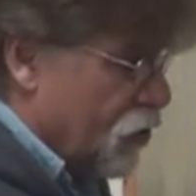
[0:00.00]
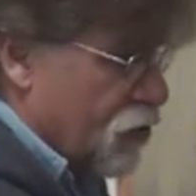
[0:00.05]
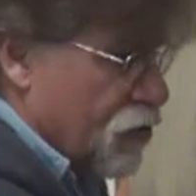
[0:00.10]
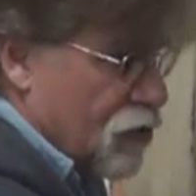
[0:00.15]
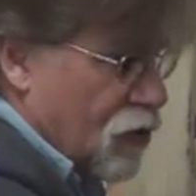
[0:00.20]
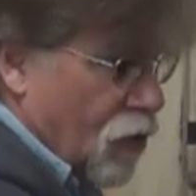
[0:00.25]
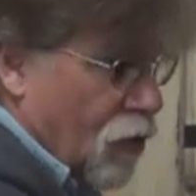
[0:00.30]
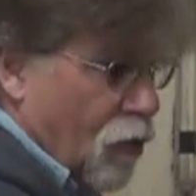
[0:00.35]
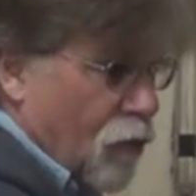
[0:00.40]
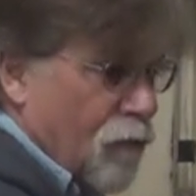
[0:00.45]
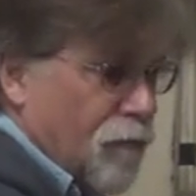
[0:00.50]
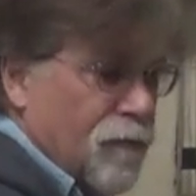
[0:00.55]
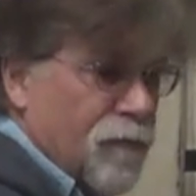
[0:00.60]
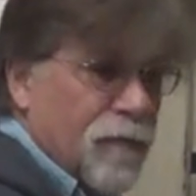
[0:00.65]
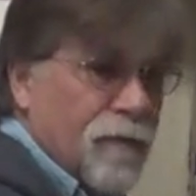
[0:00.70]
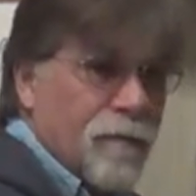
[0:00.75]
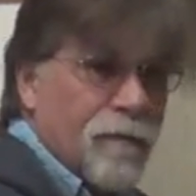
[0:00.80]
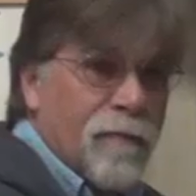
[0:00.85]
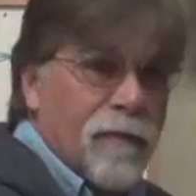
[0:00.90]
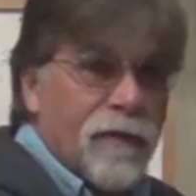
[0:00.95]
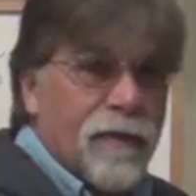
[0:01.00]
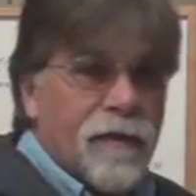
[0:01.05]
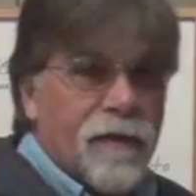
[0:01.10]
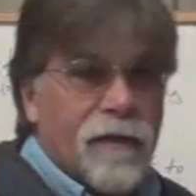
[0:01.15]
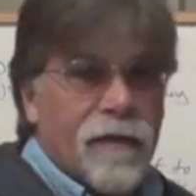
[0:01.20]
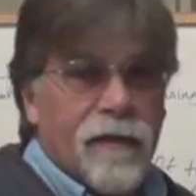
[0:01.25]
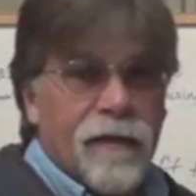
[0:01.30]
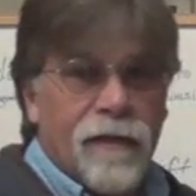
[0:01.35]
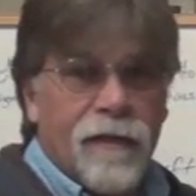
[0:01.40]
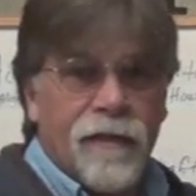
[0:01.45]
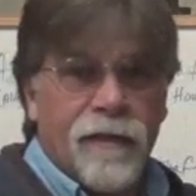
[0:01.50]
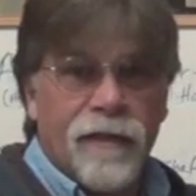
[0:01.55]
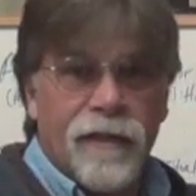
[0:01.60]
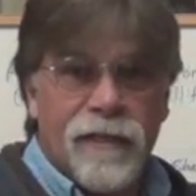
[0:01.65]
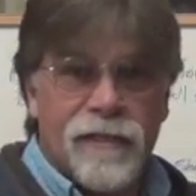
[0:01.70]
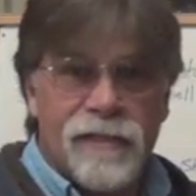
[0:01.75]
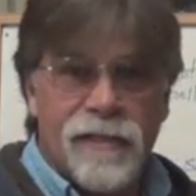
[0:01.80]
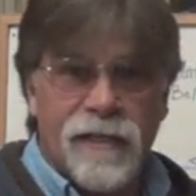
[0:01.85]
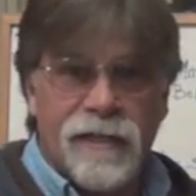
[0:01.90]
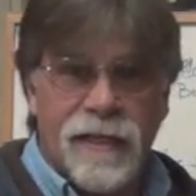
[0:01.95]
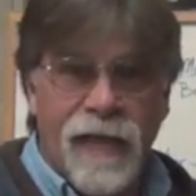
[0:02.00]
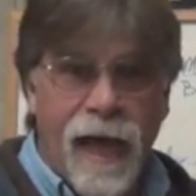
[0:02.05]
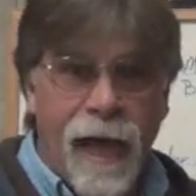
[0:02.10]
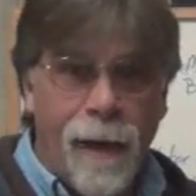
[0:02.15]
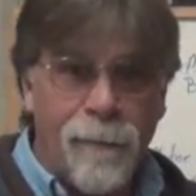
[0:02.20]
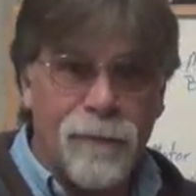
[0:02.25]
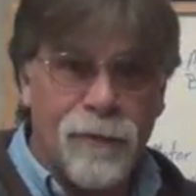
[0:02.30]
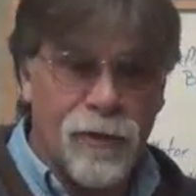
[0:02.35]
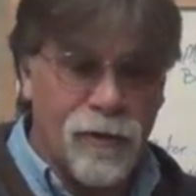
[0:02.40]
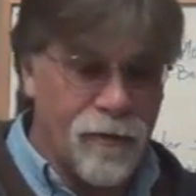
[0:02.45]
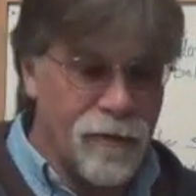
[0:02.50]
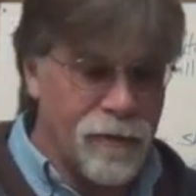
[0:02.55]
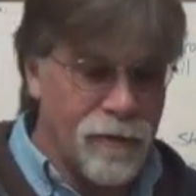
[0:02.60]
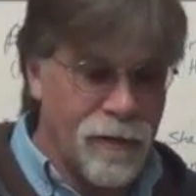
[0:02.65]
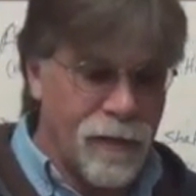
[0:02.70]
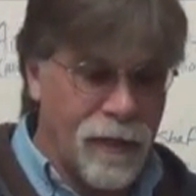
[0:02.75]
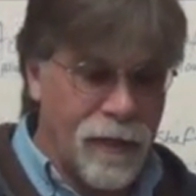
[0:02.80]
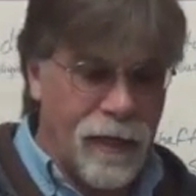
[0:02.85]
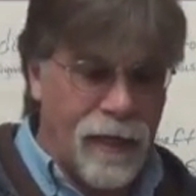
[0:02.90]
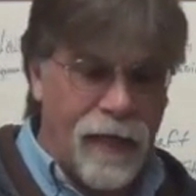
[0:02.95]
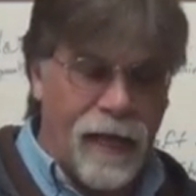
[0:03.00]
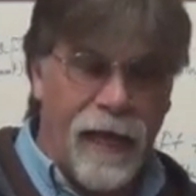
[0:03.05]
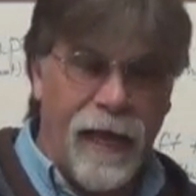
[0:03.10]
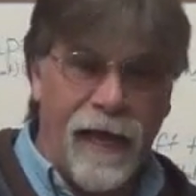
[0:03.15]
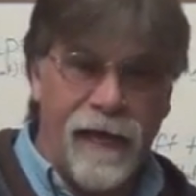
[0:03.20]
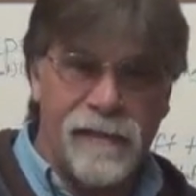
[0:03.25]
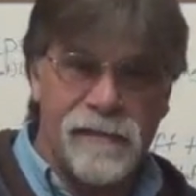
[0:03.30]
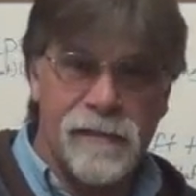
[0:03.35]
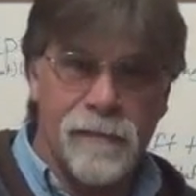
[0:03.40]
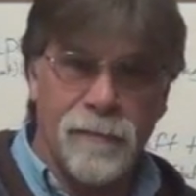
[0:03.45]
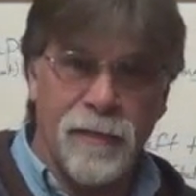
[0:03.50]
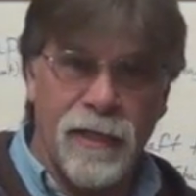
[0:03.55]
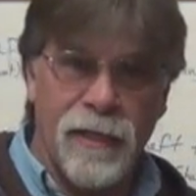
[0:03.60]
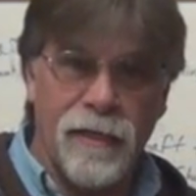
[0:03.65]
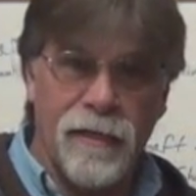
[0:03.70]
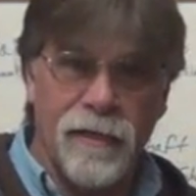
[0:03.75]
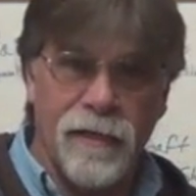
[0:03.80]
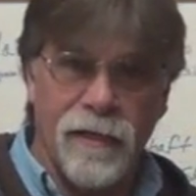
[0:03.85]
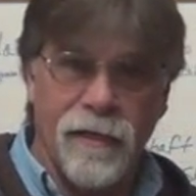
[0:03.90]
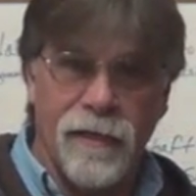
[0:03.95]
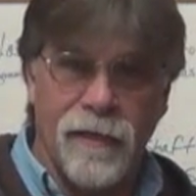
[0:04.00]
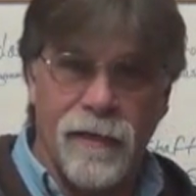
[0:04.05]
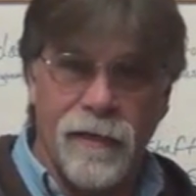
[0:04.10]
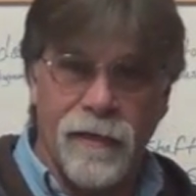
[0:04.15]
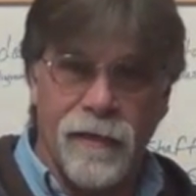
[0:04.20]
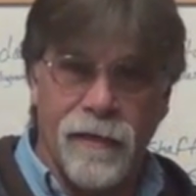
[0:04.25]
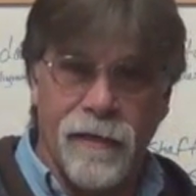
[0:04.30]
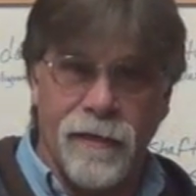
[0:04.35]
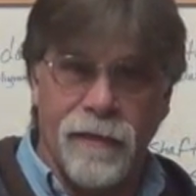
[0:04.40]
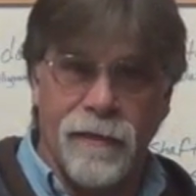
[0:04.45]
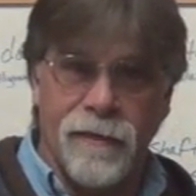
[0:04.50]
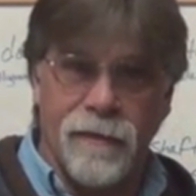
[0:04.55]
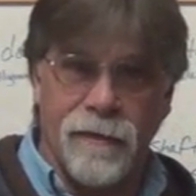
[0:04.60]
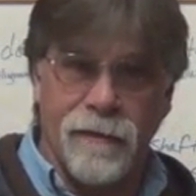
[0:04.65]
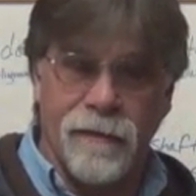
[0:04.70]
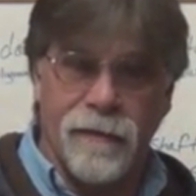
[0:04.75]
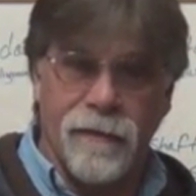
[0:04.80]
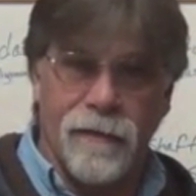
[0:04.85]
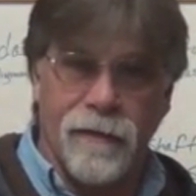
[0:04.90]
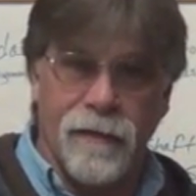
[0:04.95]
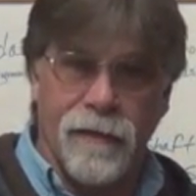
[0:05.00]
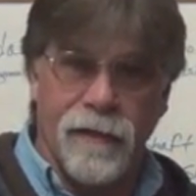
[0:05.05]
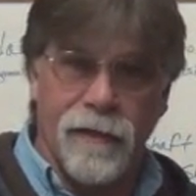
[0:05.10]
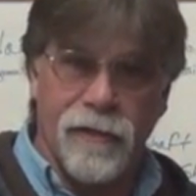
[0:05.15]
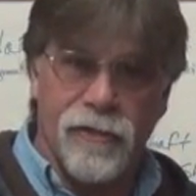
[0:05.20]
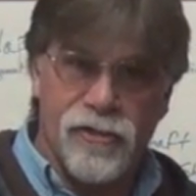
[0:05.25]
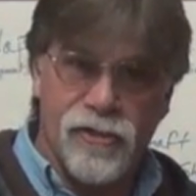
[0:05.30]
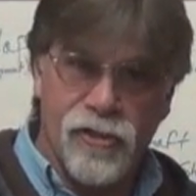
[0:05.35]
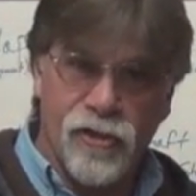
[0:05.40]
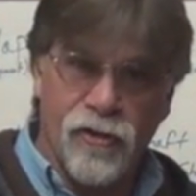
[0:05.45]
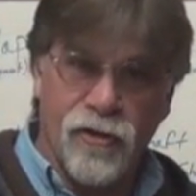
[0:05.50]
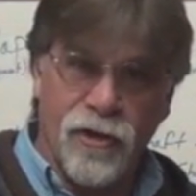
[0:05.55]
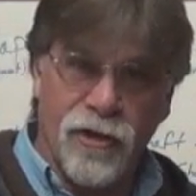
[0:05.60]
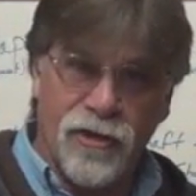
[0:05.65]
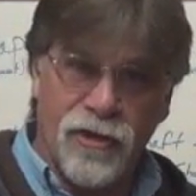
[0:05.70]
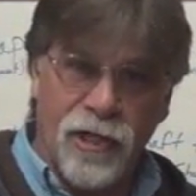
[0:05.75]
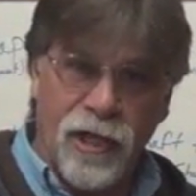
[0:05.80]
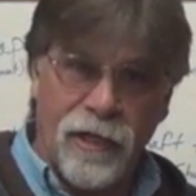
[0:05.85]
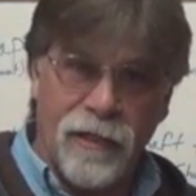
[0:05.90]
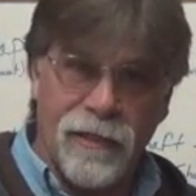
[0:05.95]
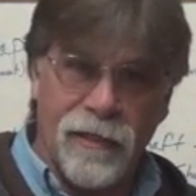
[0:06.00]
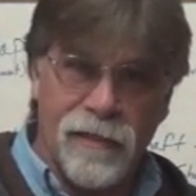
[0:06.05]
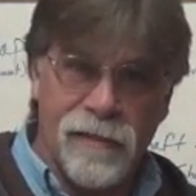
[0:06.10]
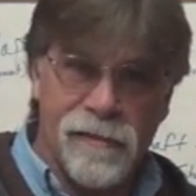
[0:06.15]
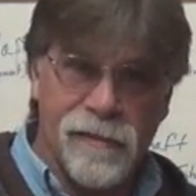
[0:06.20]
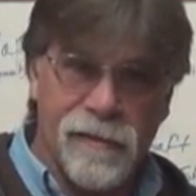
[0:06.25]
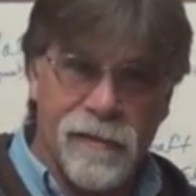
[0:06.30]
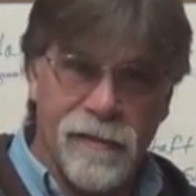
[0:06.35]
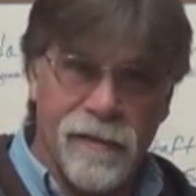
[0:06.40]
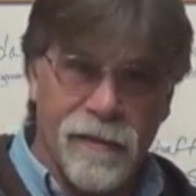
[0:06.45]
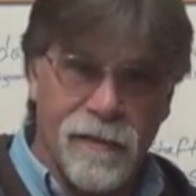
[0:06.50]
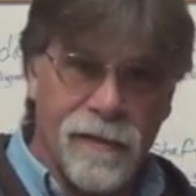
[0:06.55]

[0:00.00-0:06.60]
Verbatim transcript: So this adapter has to be a certain thickness,